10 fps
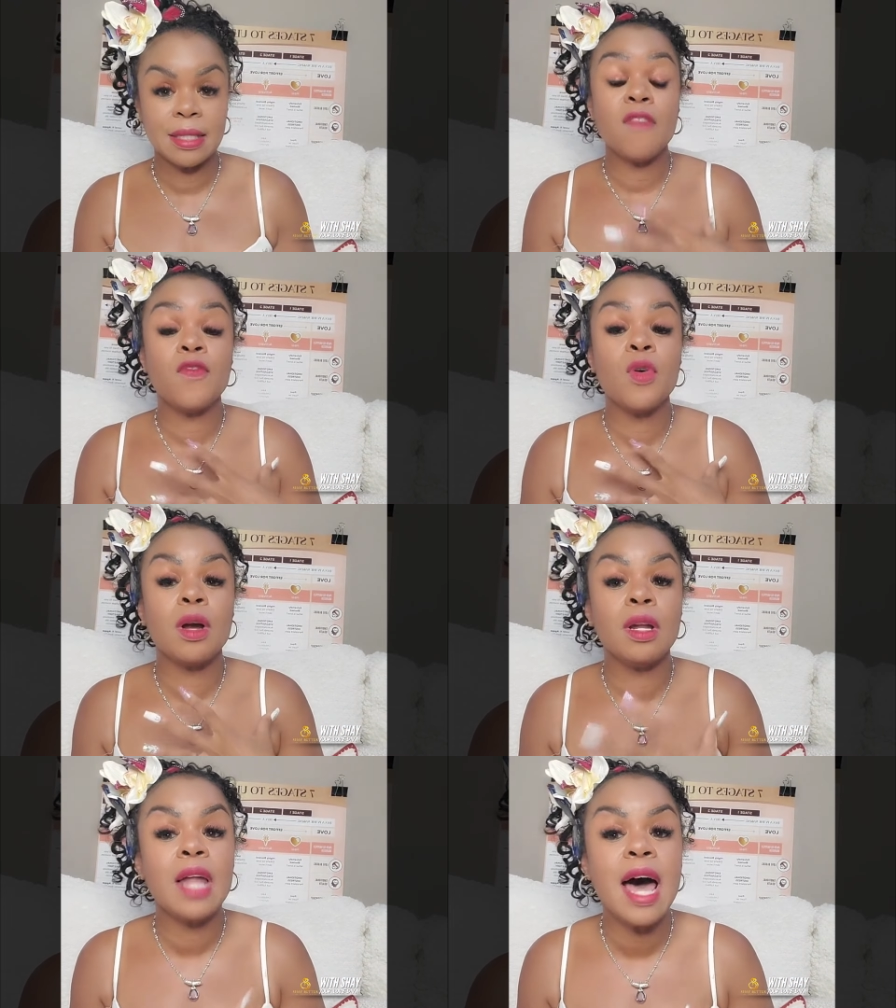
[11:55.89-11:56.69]
And for
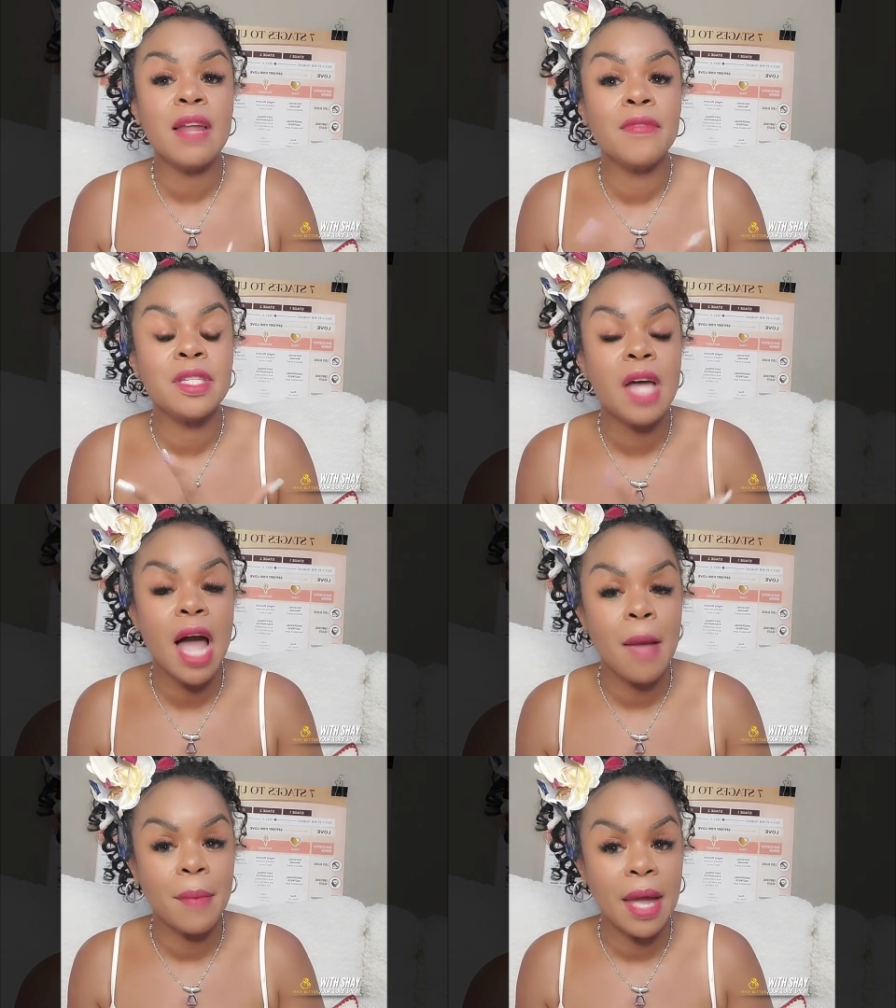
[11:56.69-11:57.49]
a lot of
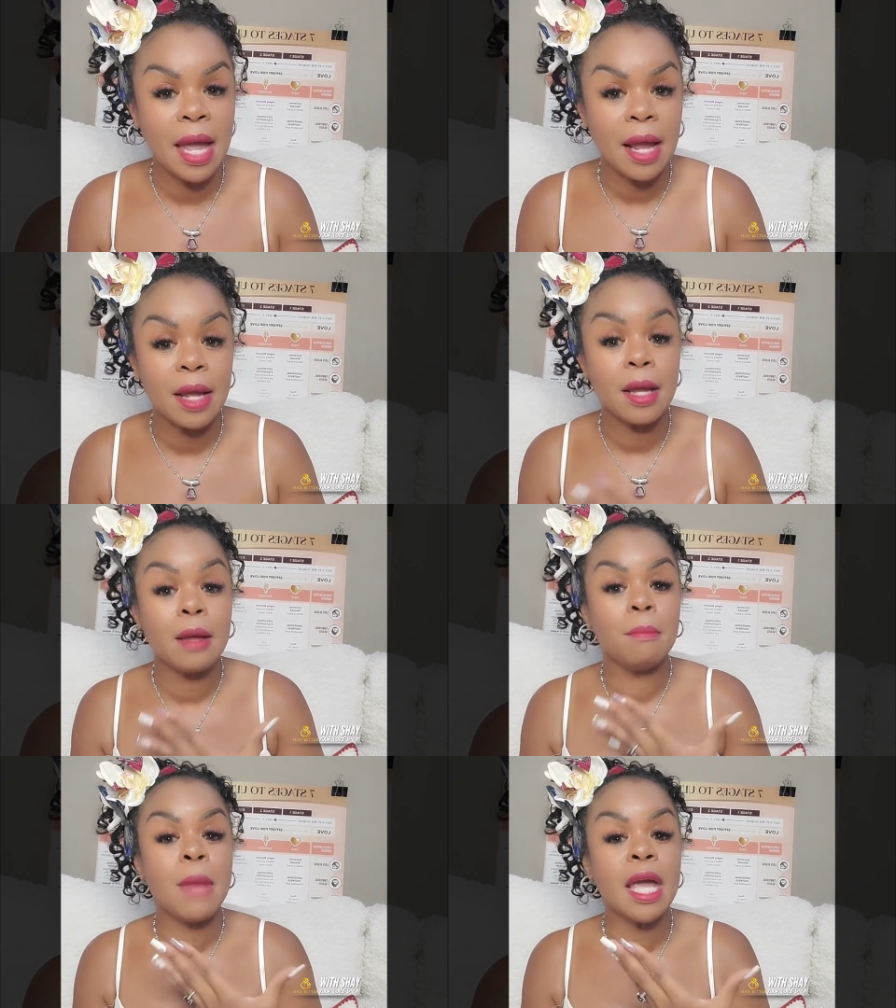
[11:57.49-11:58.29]
type A,
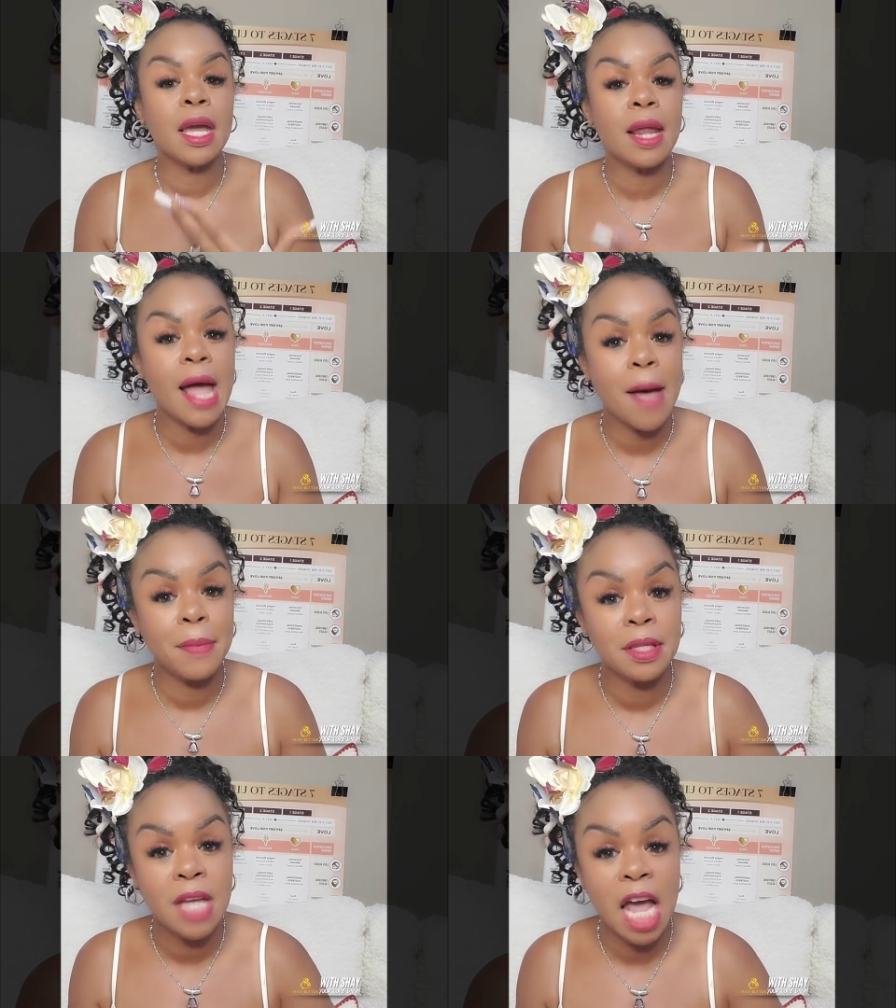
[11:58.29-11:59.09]
make it
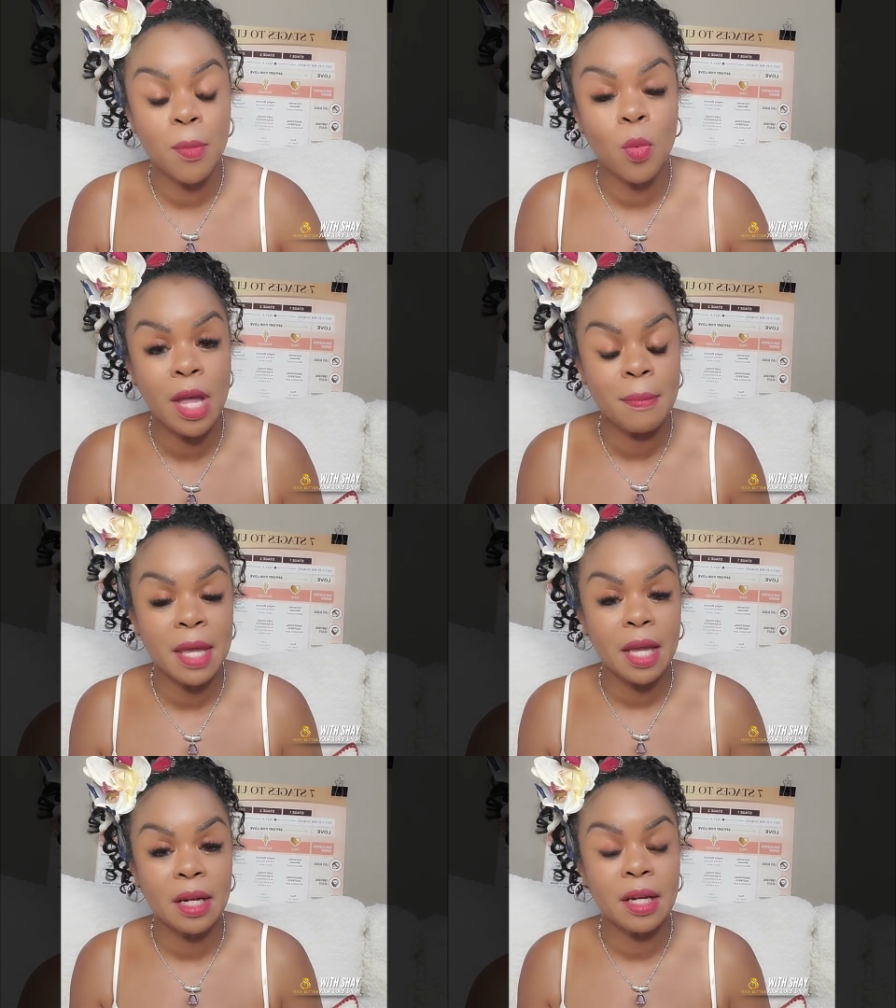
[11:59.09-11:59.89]
happen type
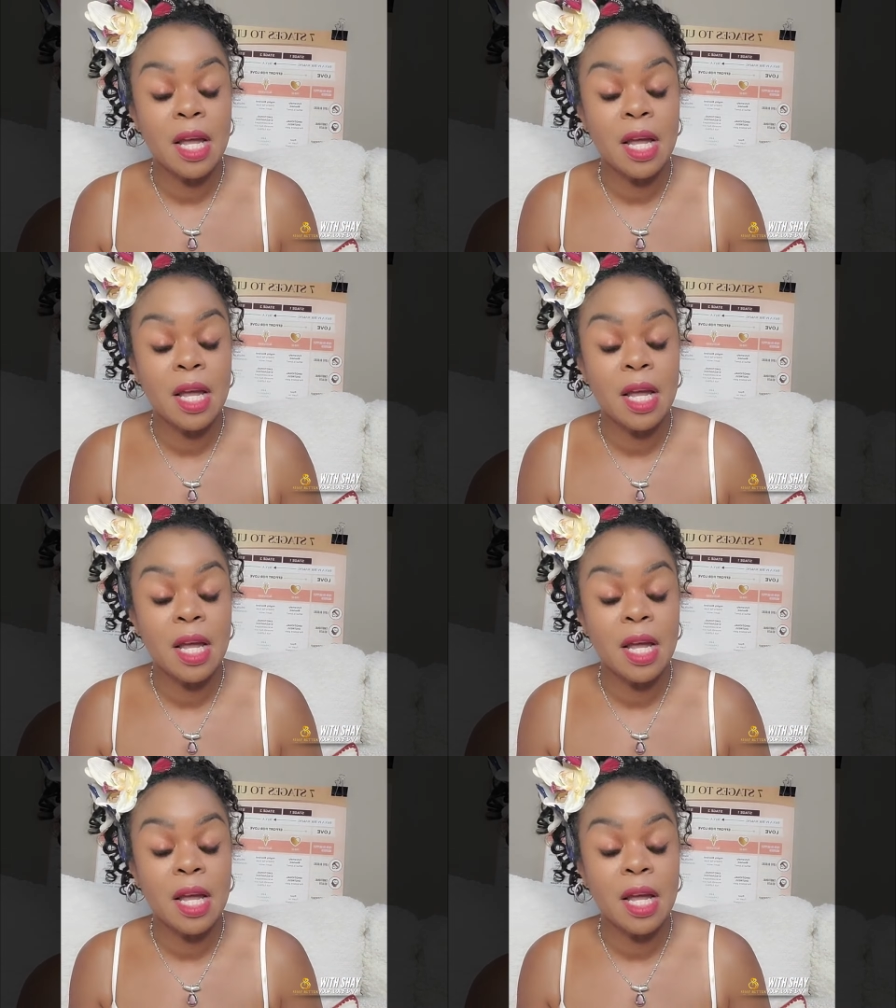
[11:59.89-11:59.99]
women,